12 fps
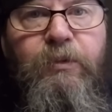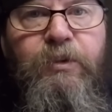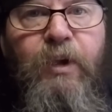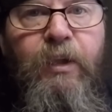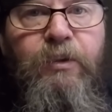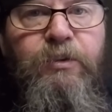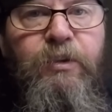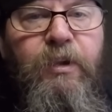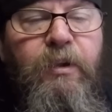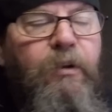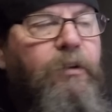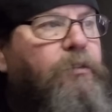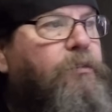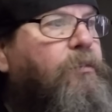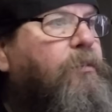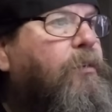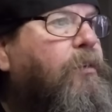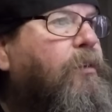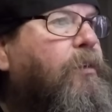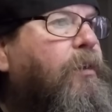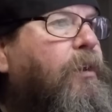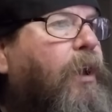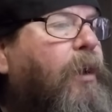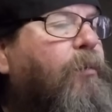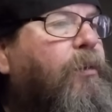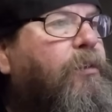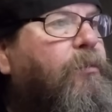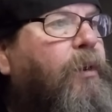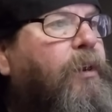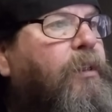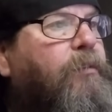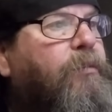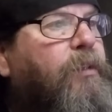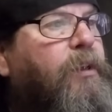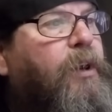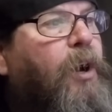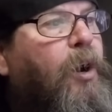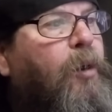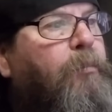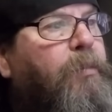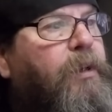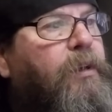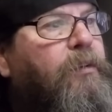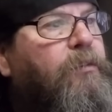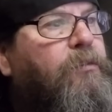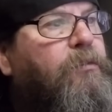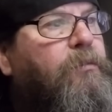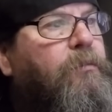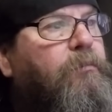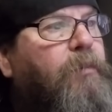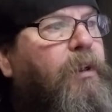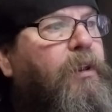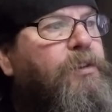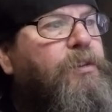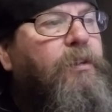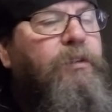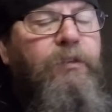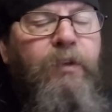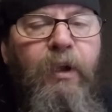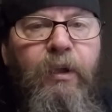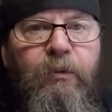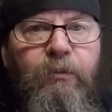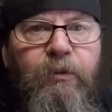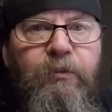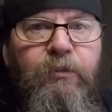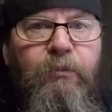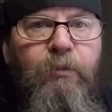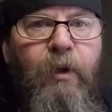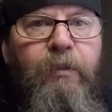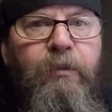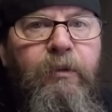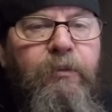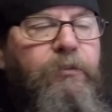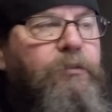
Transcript: changed gears and went directly for the carb because my initial intent was to run this.